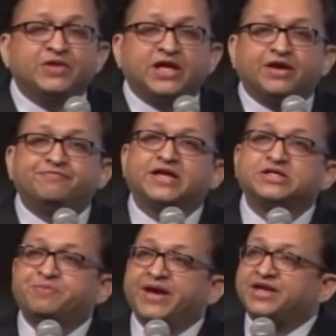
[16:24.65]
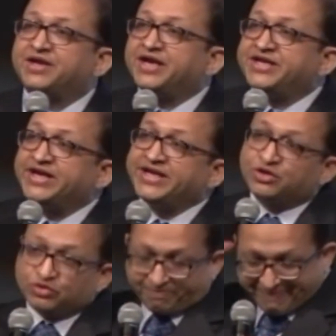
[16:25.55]
if there is pain radiating to
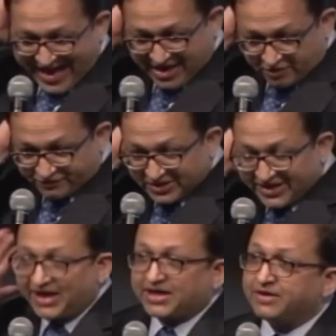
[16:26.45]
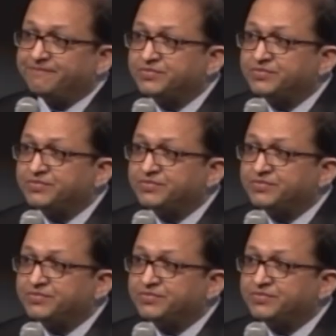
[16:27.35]
the back of the neck,